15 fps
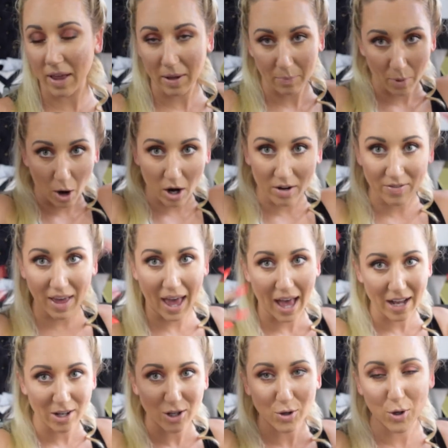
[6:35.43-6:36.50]
part of the
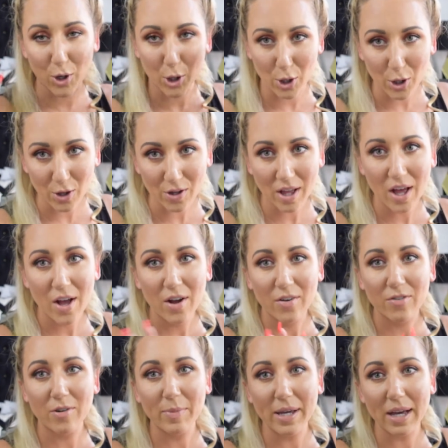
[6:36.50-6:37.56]
head to curl,
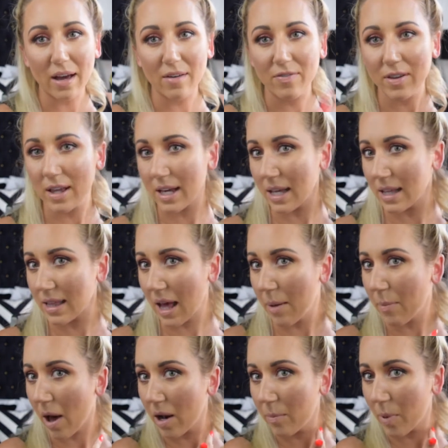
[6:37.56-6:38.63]
for me, I feel like is that
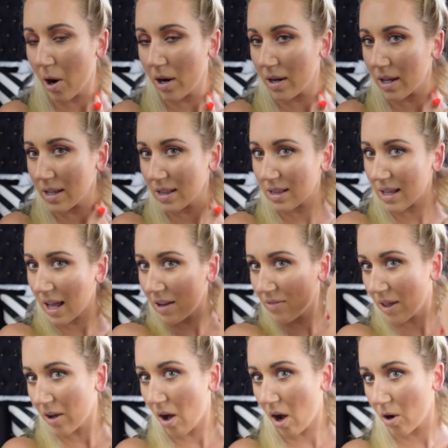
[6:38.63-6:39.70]
bottom part because it's kind of
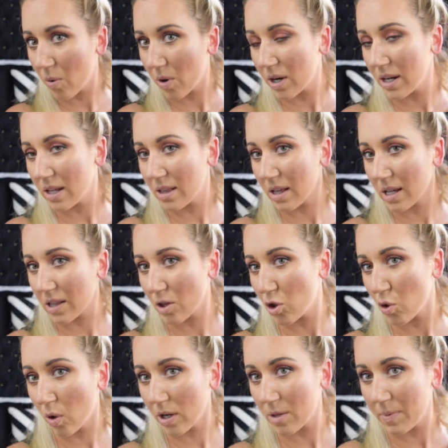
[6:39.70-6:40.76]
like awkward and it's like the
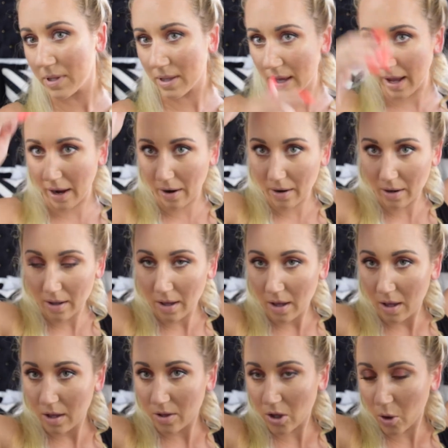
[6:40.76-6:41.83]
shortest piece of hair.
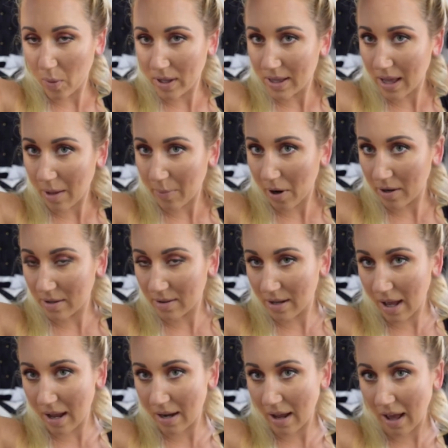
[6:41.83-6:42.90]
So once that part is
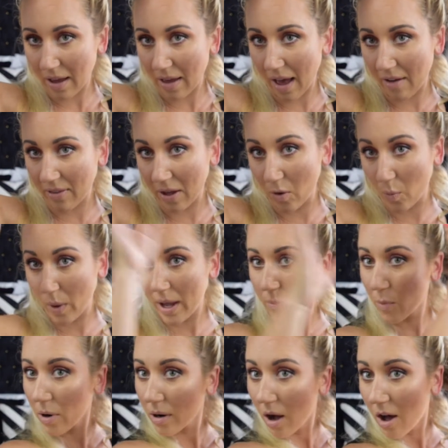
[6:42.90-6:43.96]
done, I have like way
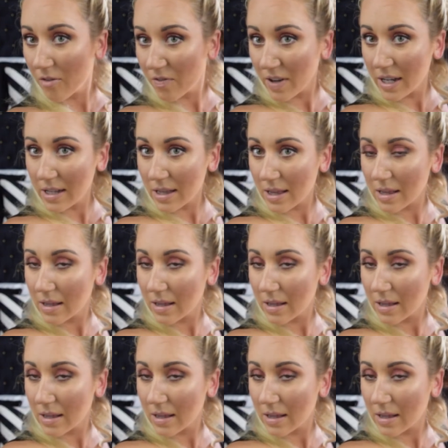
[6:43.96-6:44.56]
more confidence,